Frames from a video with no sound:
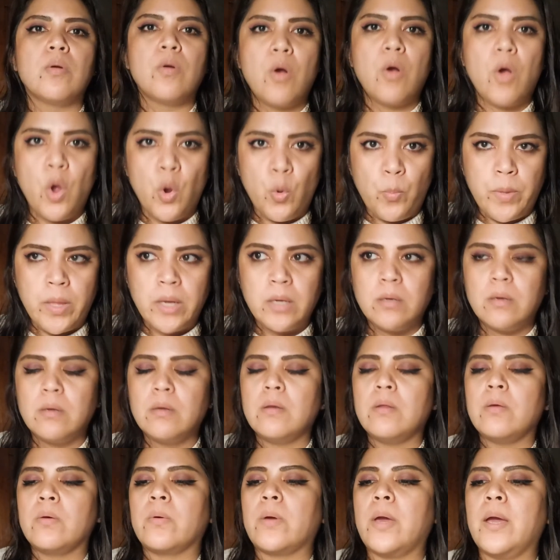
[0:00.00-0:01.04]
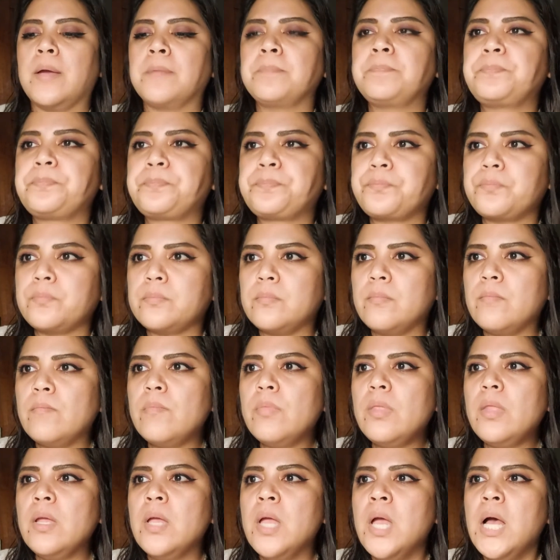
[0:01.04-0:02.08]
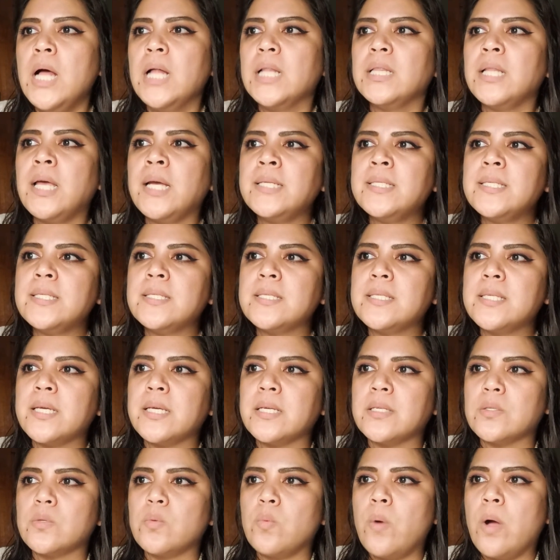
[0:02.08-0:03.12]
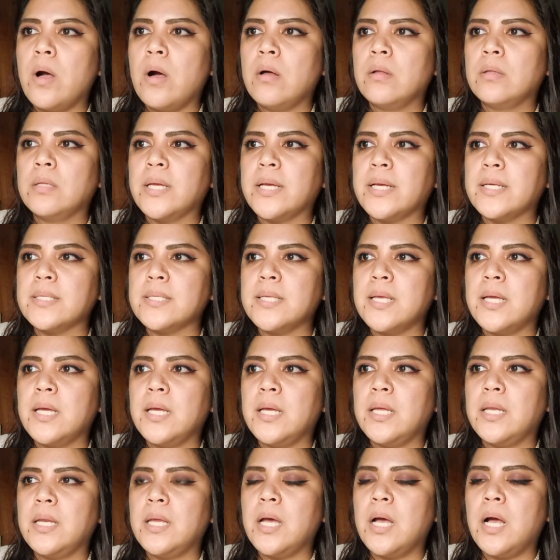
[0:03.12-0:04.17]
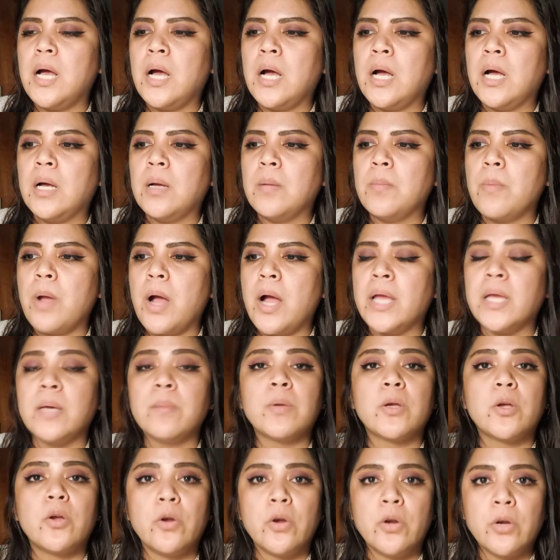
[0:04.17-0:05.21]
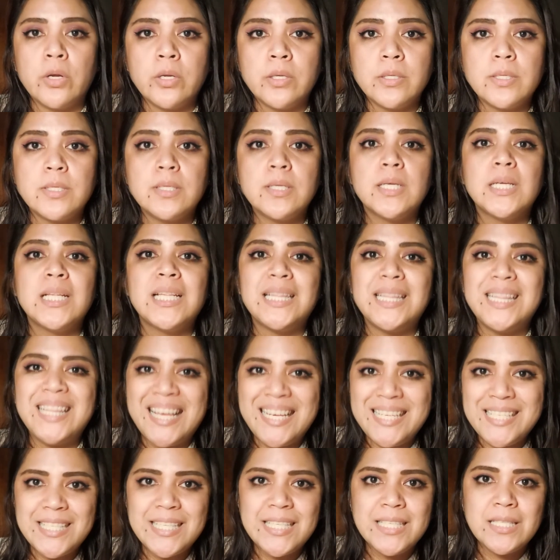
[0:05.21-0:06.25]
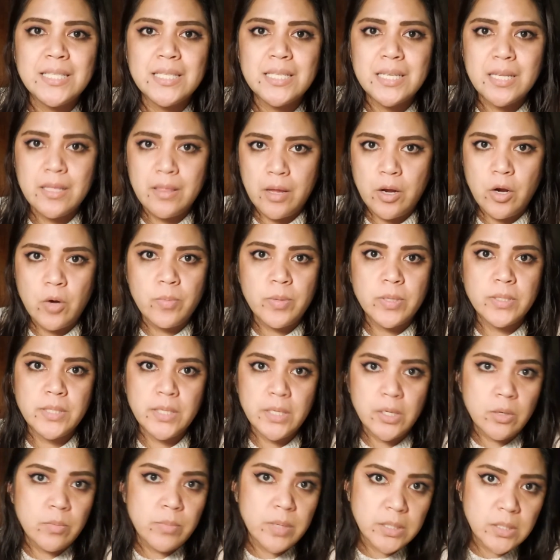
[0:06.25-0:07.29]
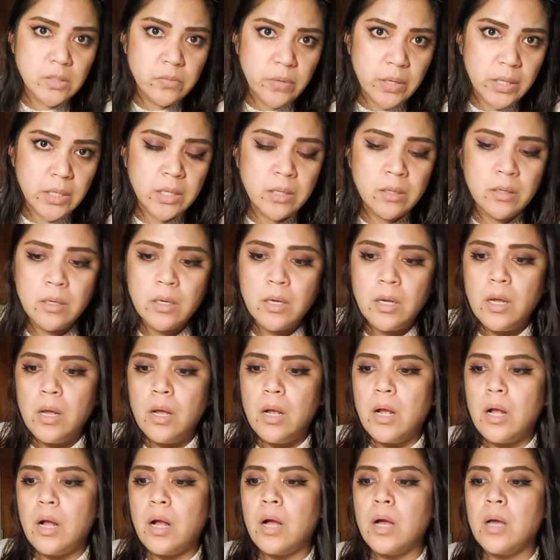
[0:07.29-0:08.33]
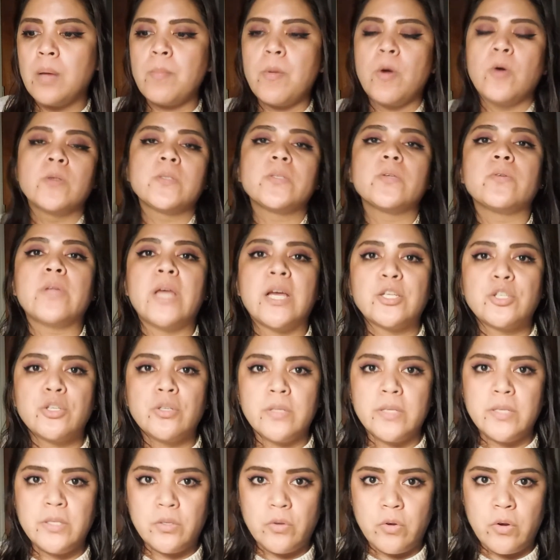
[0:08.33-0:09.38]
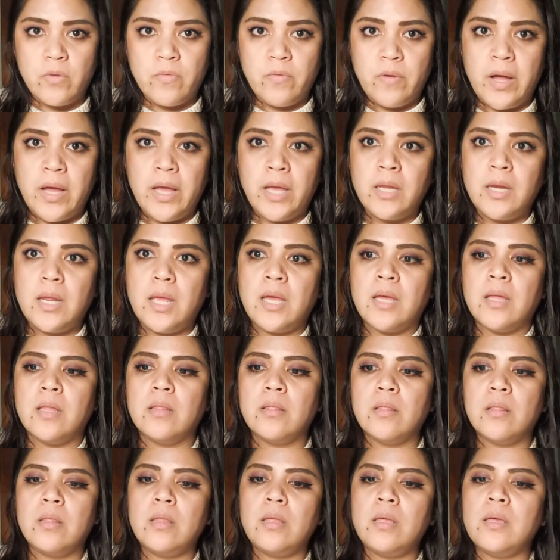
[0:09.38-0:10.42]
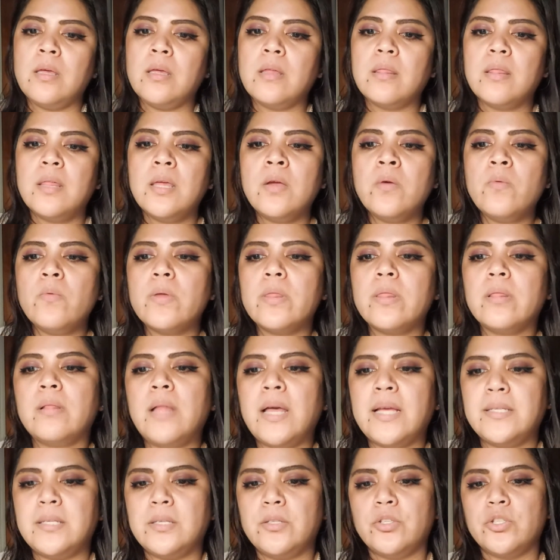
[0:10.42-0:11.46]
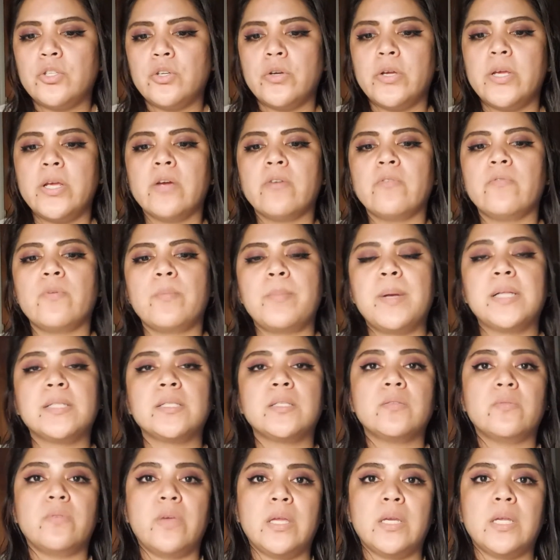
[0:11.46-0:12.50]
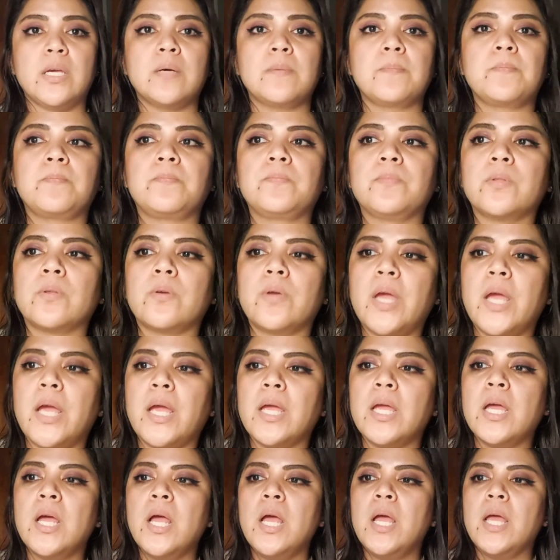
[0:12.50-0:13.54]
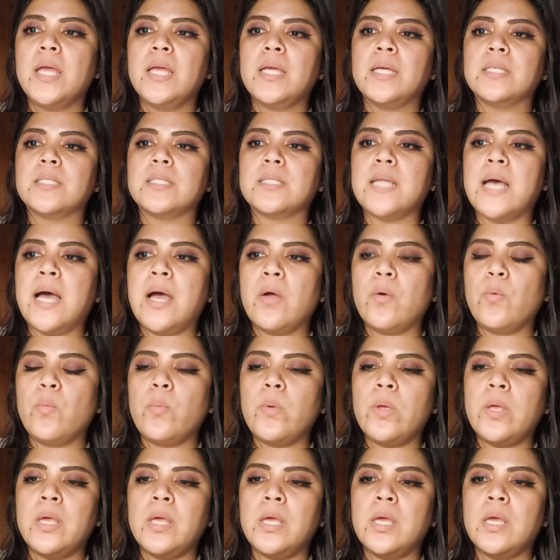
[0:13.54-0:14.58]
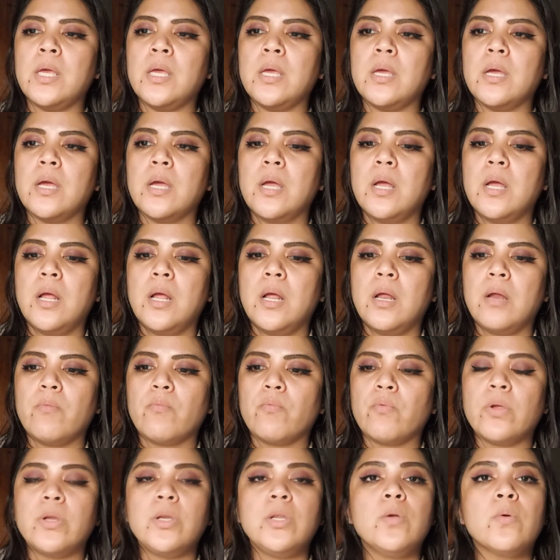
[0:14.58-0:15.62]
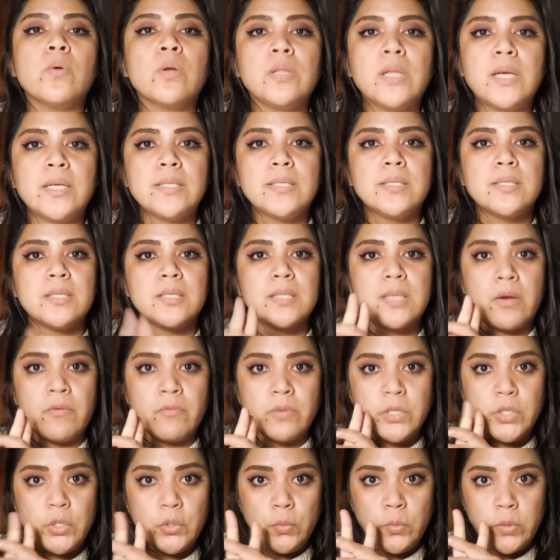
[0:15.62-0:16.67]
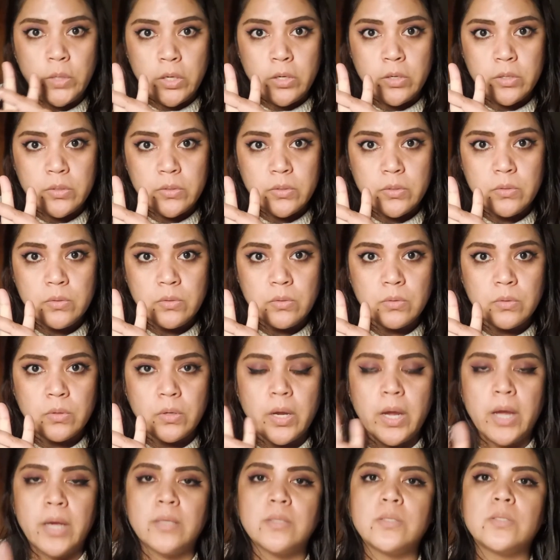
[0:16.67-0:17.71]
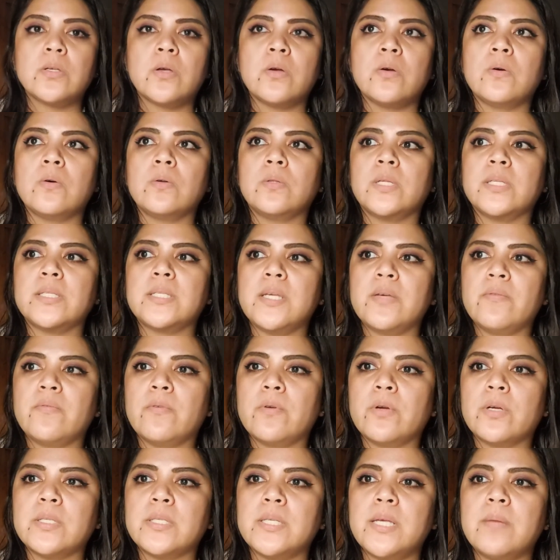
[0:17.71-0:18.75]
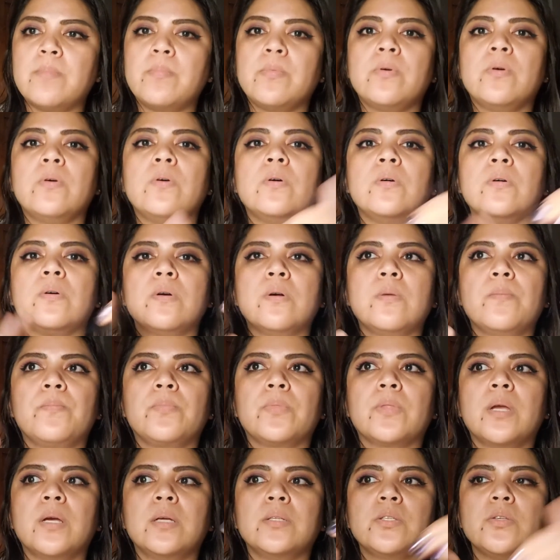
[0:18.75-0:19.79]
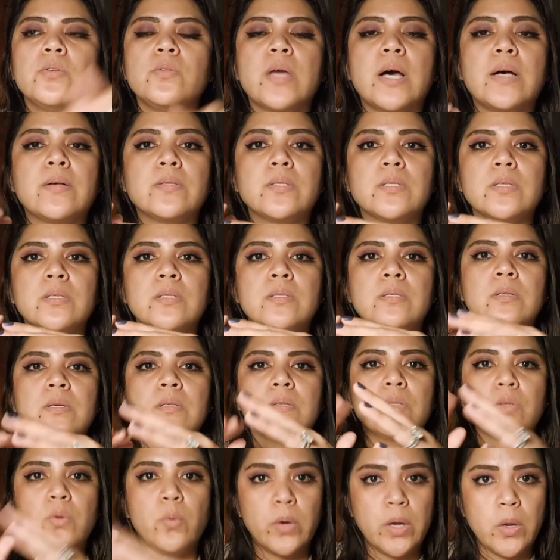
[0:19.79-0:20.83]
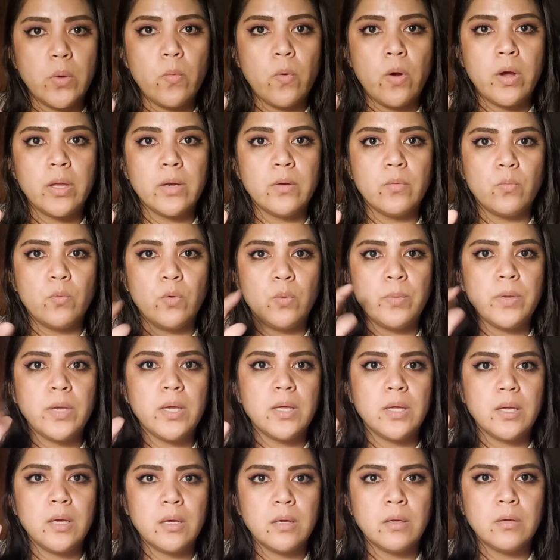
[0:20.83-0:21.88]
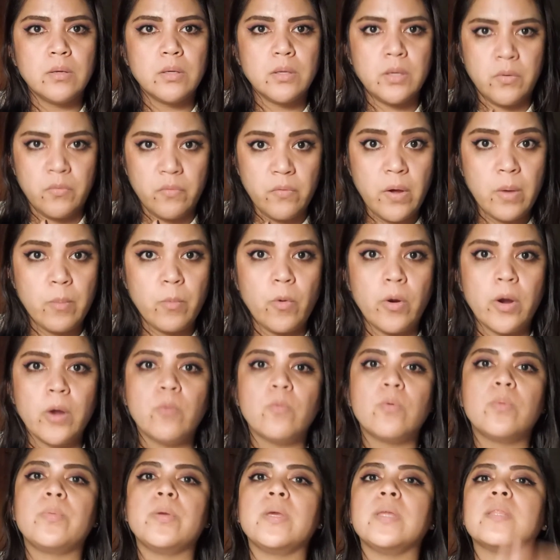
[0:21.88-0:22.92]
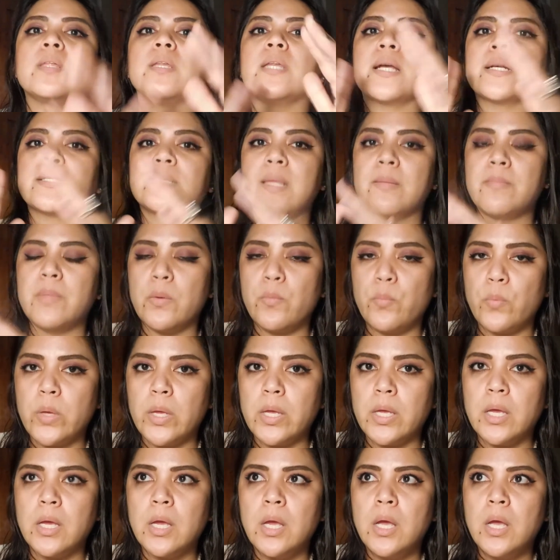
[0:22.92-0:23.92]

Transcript: open, okay? Licensing as well. Like I said, I am a current licensed therapist here in Pennsylvania. I'm also nationally certified, and the thing with licensure here for Pennsylvania, okay, is that we renew our licenses every 2 years, okay? So let's say, for example, 2021 will be, in February, will be the next time that we